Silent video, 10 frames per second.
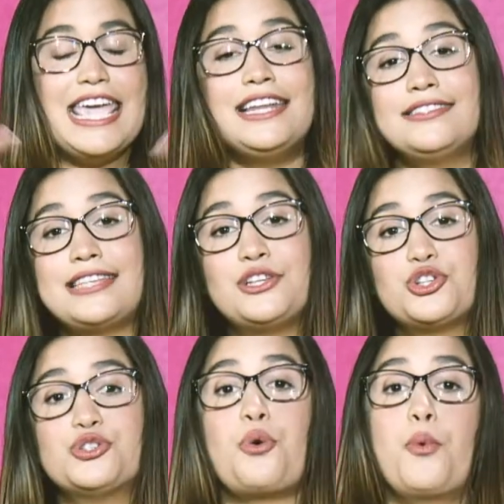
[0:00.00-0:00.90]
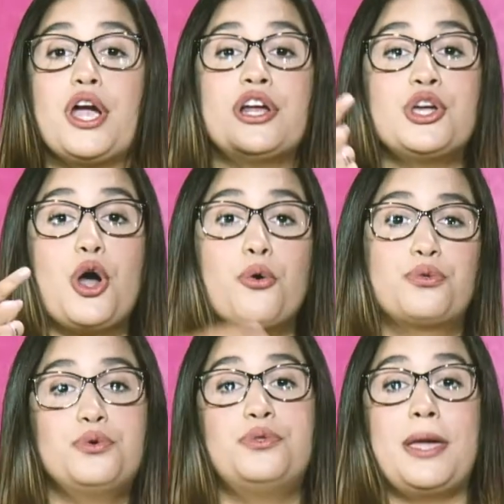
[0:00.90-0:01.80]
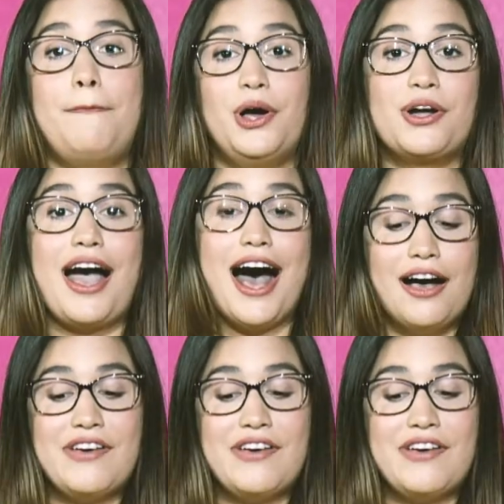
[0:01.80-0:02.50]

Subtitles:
In Essentials, we are going to go through the book of